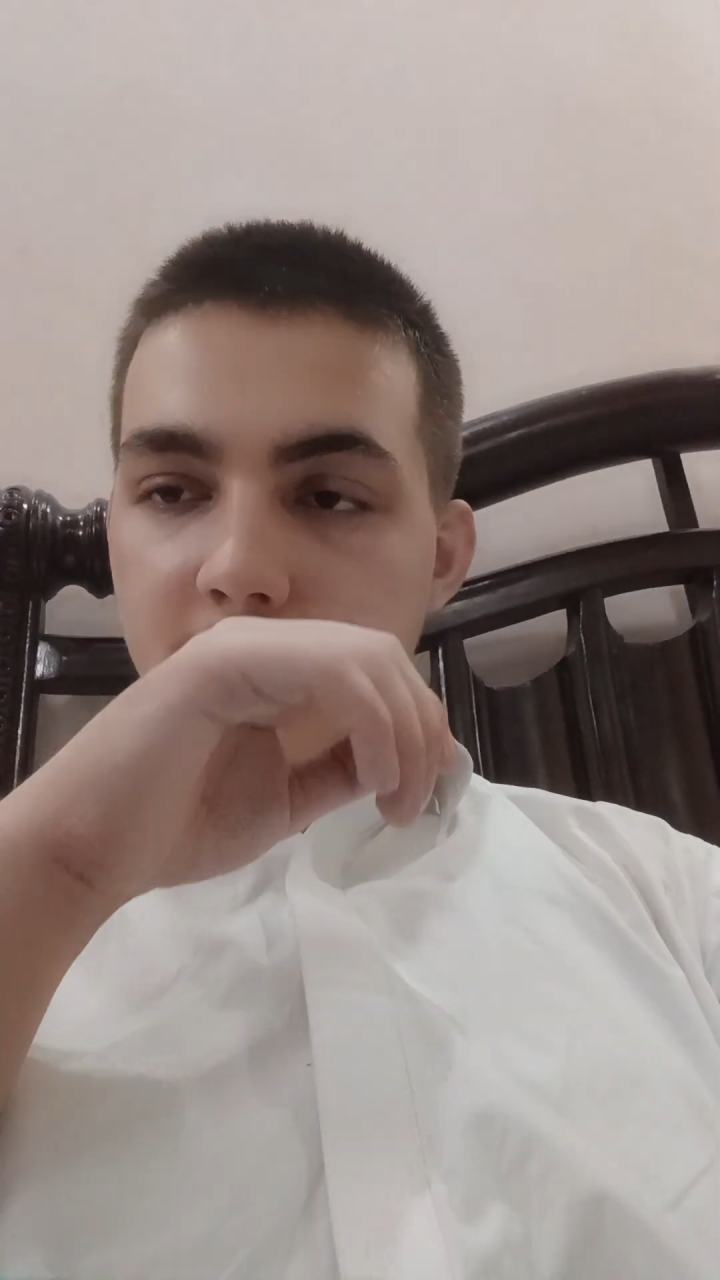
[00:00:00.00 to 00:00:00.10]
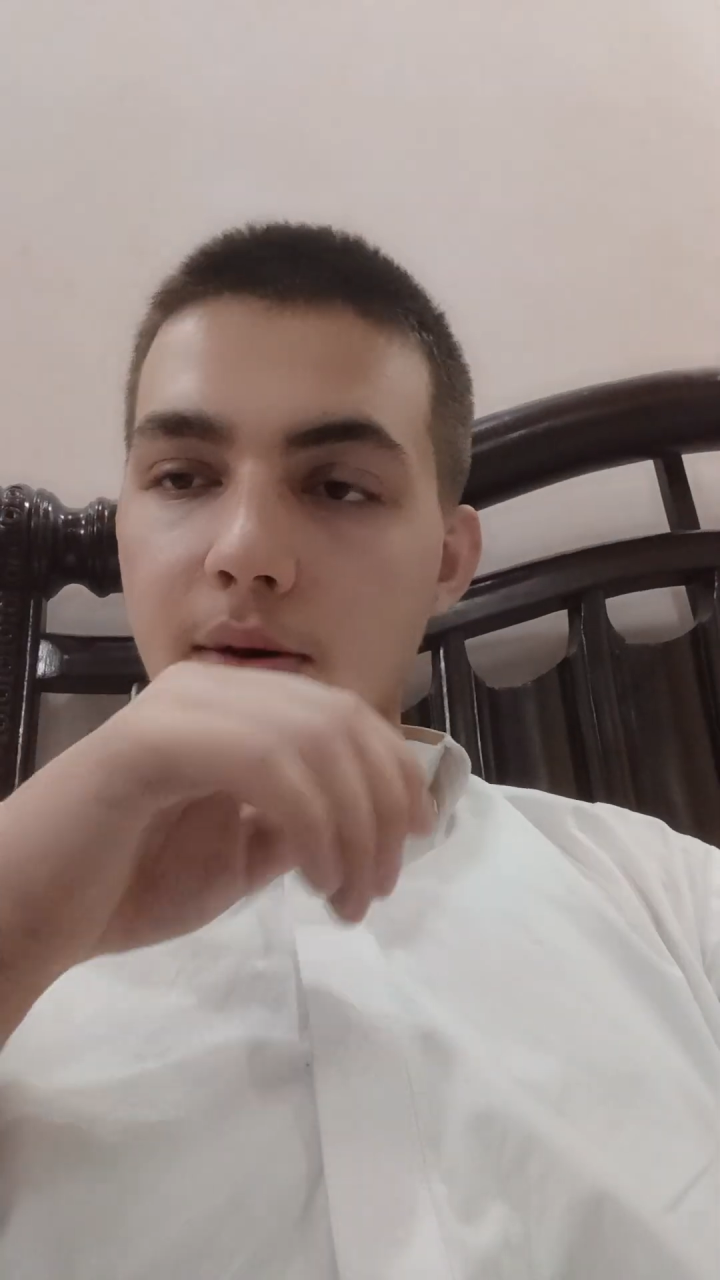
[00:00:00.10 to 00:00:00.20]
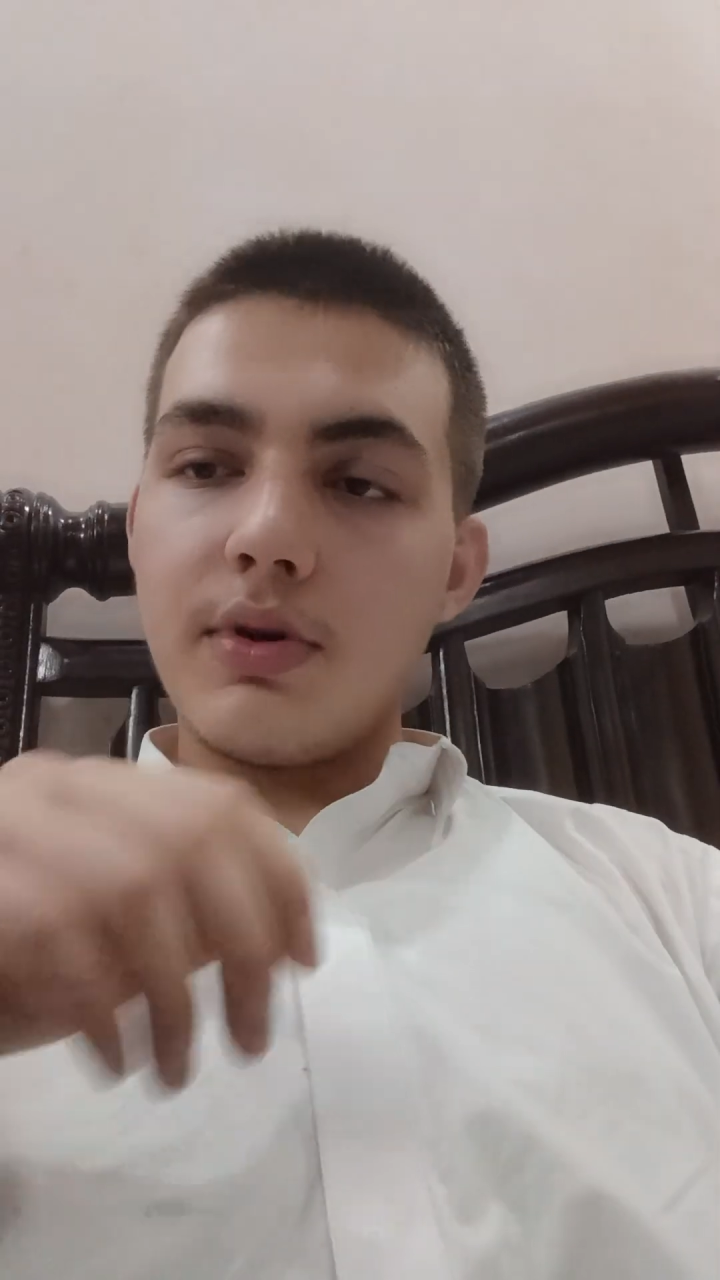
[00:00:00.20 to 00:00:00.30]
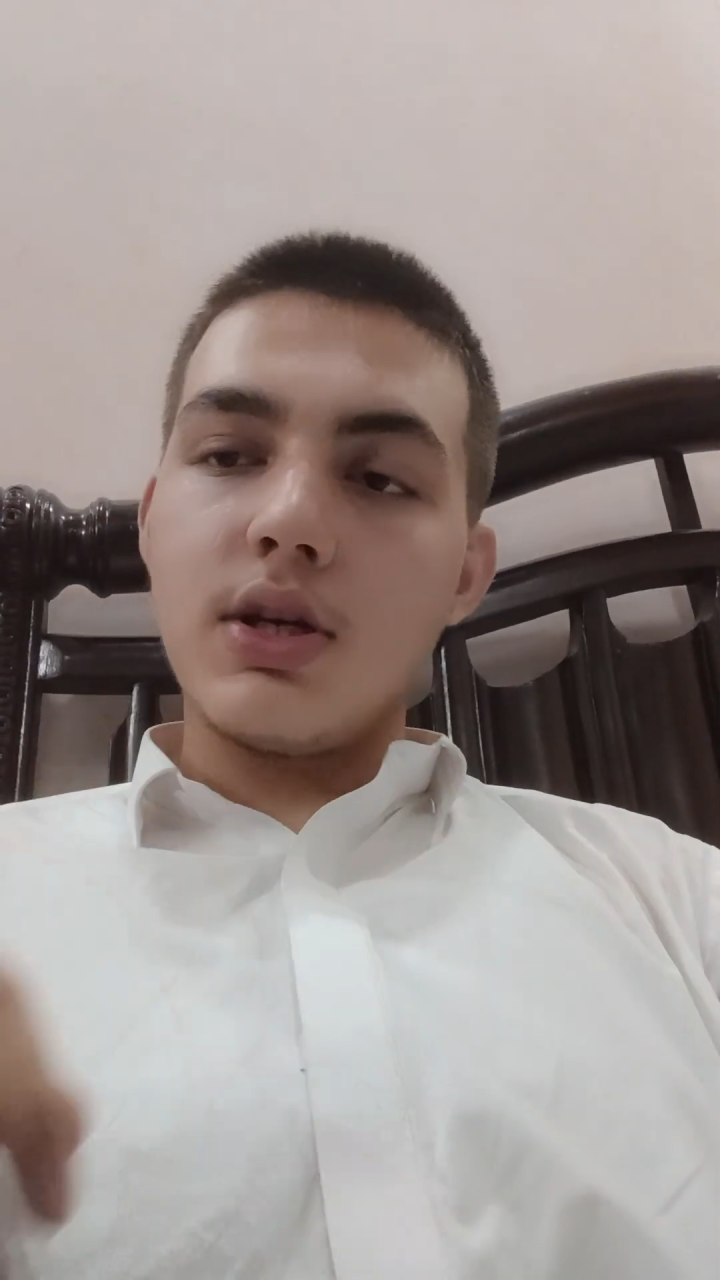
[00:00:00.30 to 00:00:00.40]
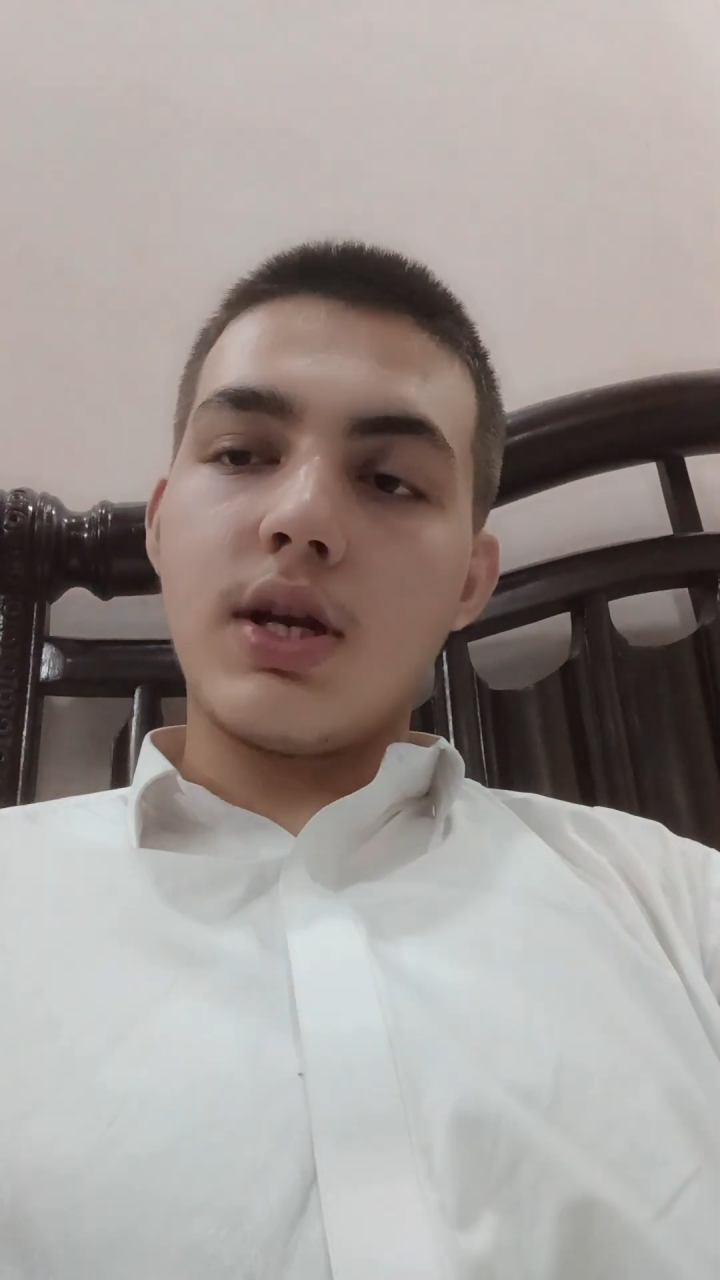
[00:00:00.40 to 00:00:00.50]

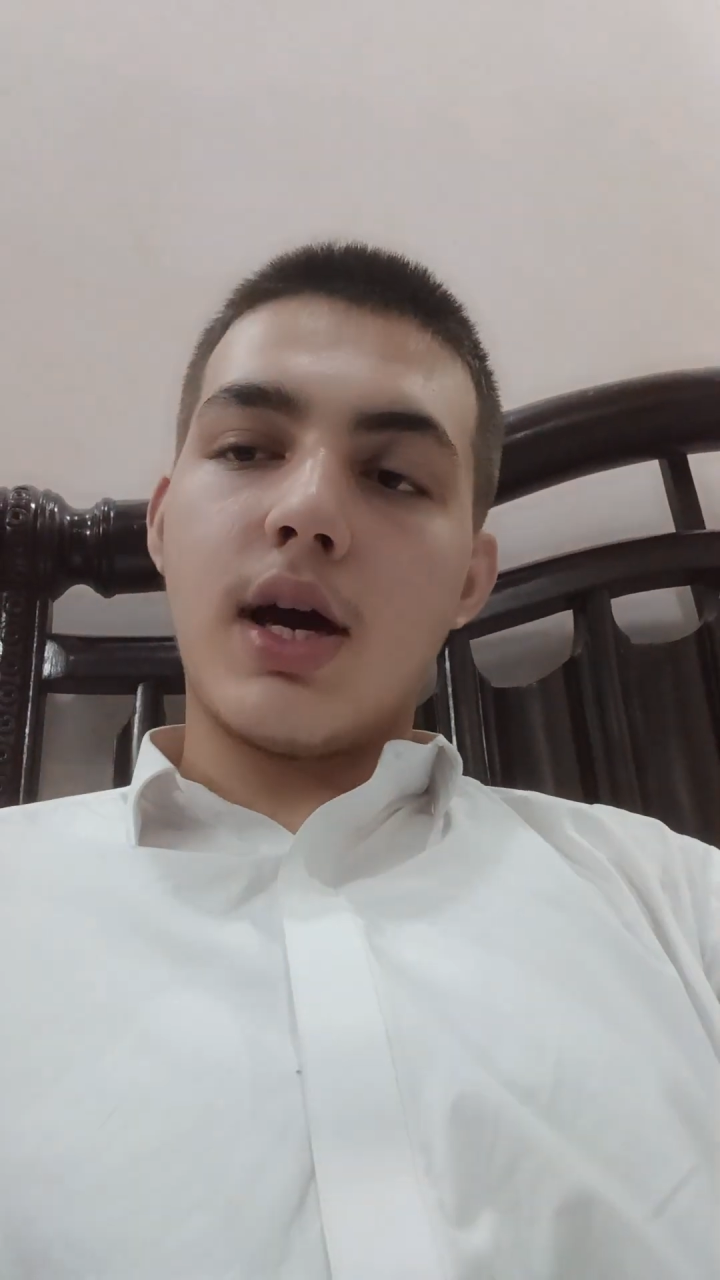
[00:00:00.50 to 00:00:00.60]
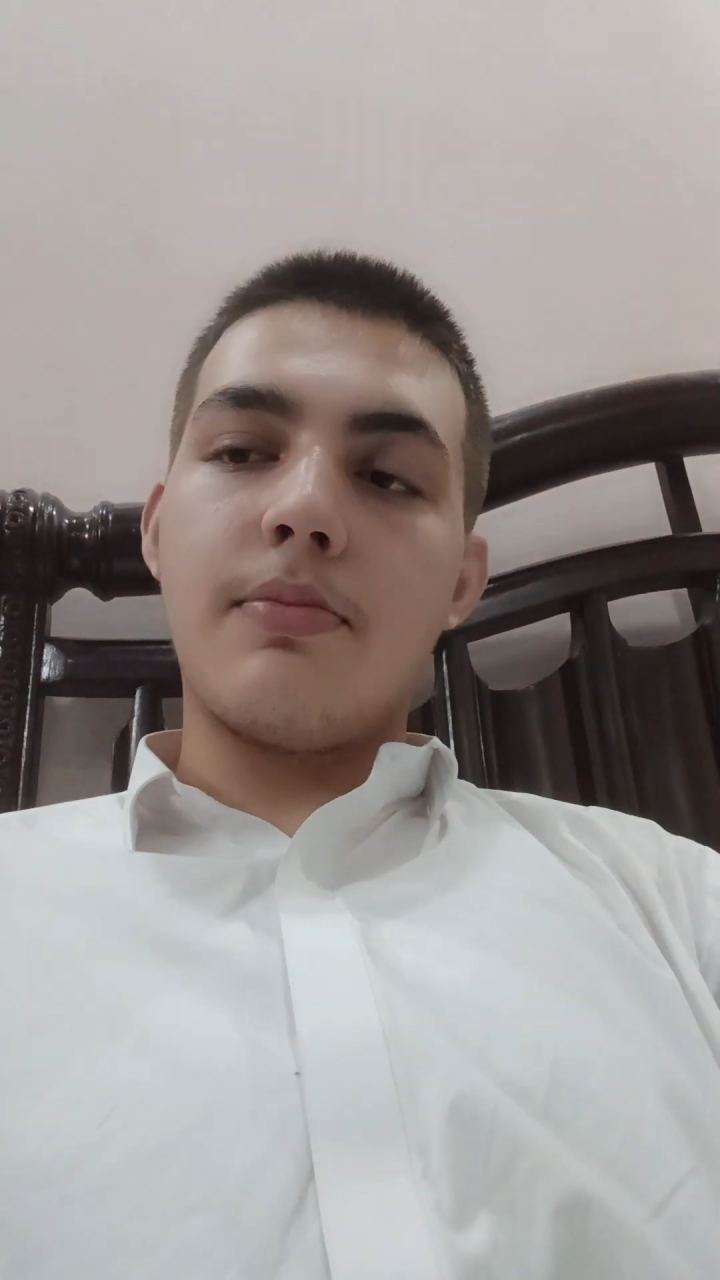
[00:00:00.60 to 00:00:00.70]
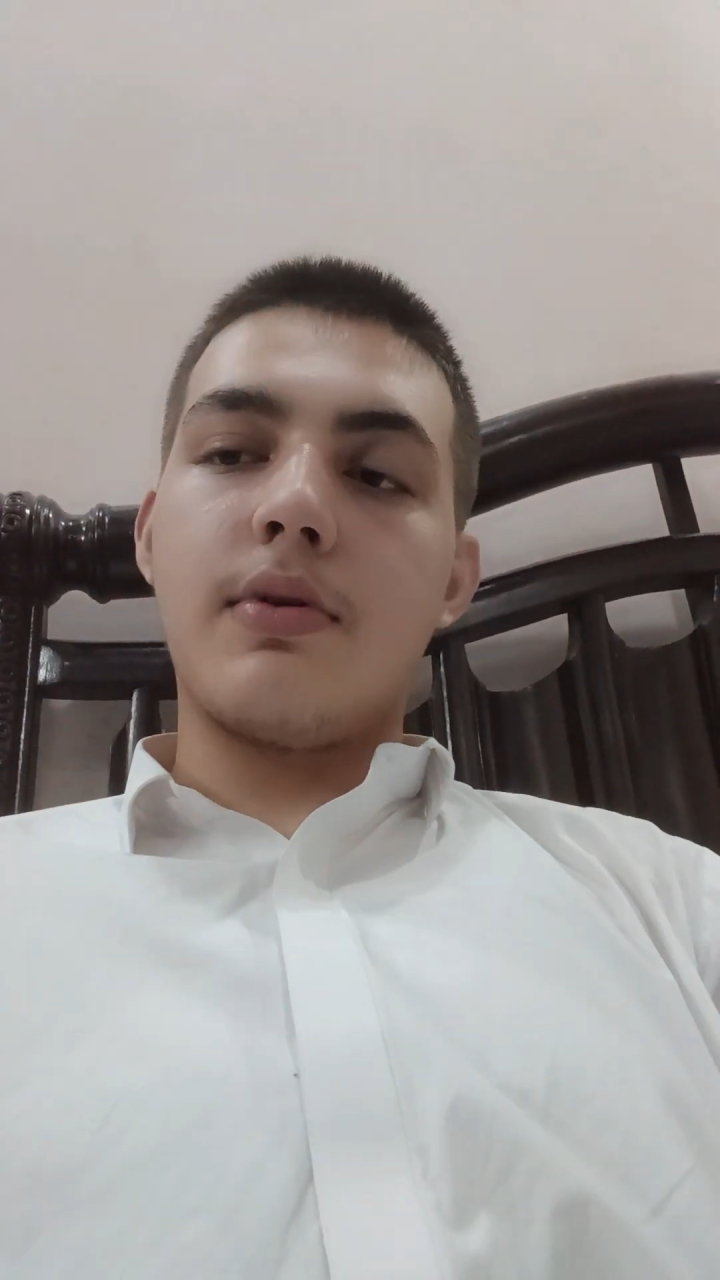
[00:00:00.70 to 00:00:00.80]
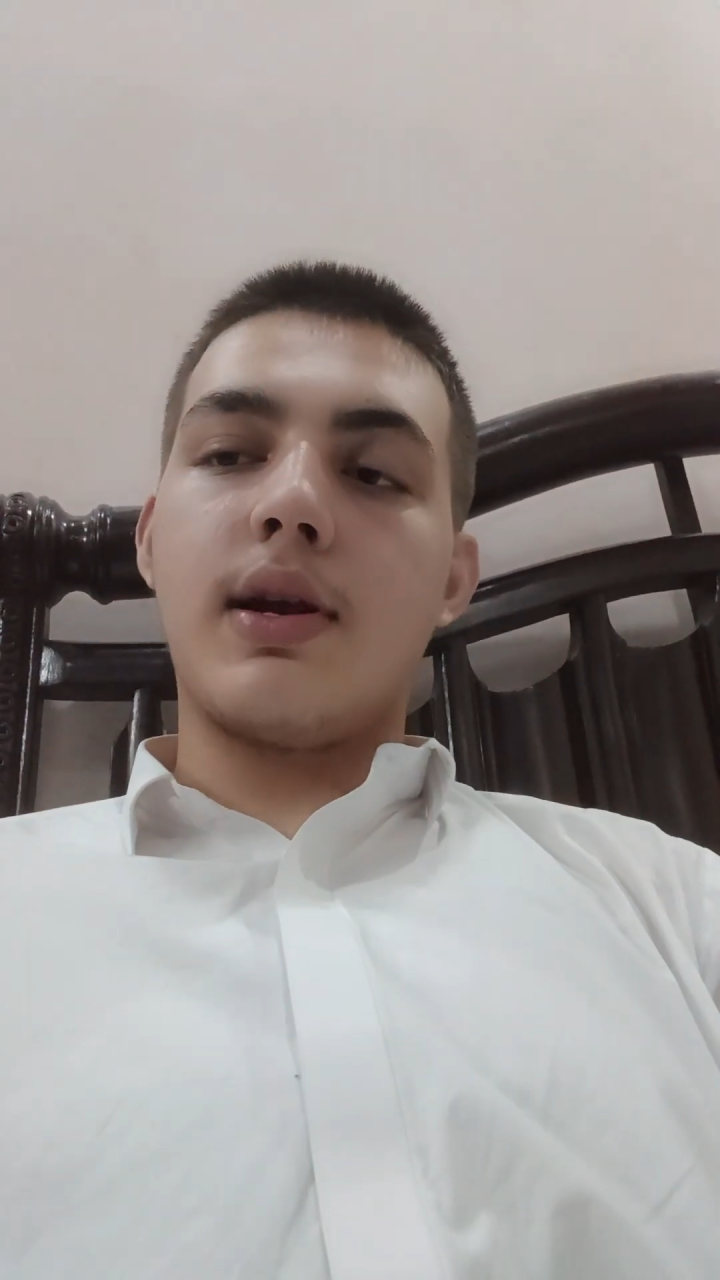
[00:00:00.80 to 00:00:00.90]
every type